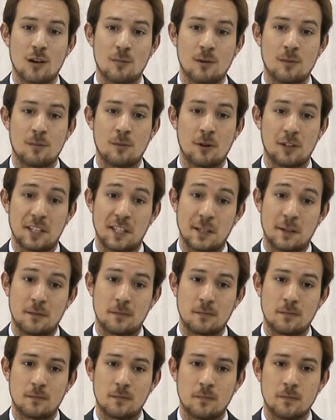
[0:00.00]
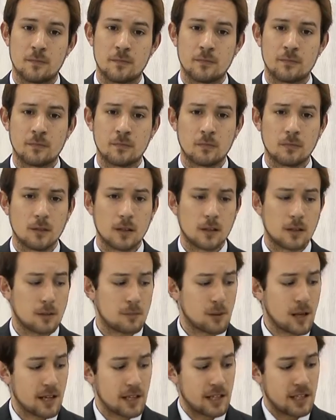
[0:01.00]
rubber body. The
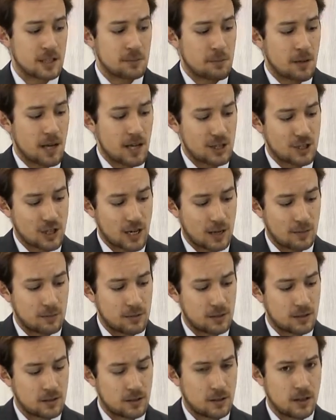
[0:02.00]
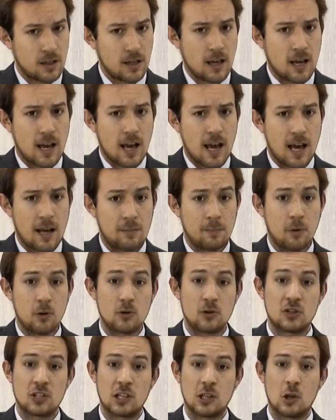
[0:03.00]
bladder is pear-shaped and
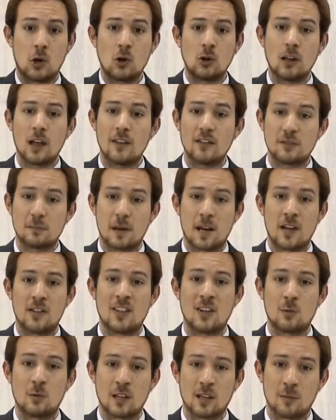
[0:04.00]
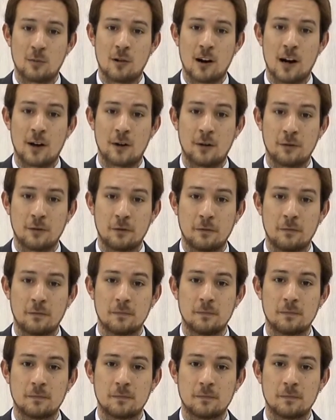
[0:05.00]
boasts a long lifespan that we are proud of.